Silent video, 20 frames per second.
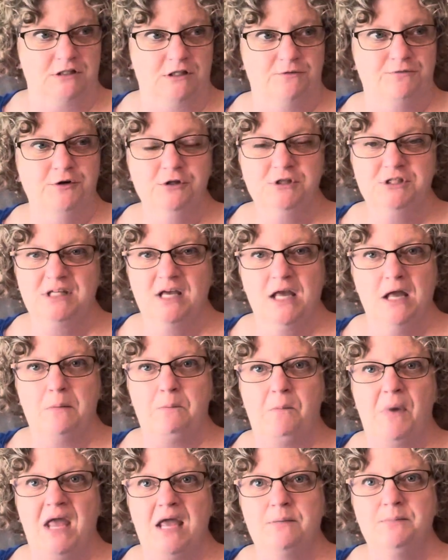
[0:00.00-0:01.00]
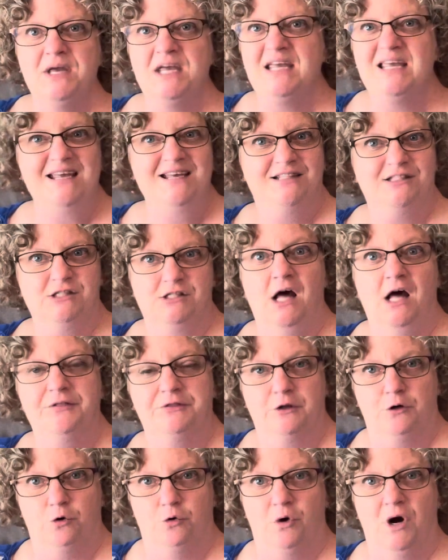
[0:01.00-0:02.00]
If you're saying maybe, it's not
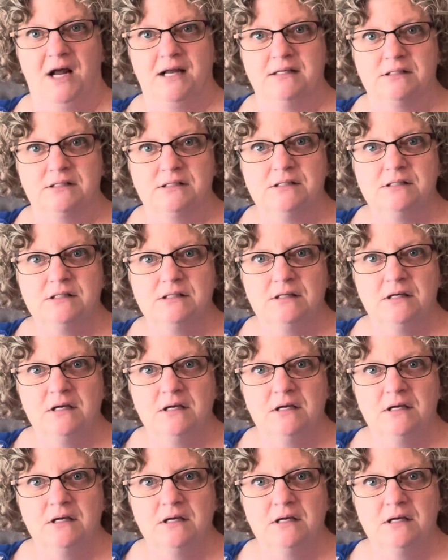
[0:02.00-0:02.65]
the Christ.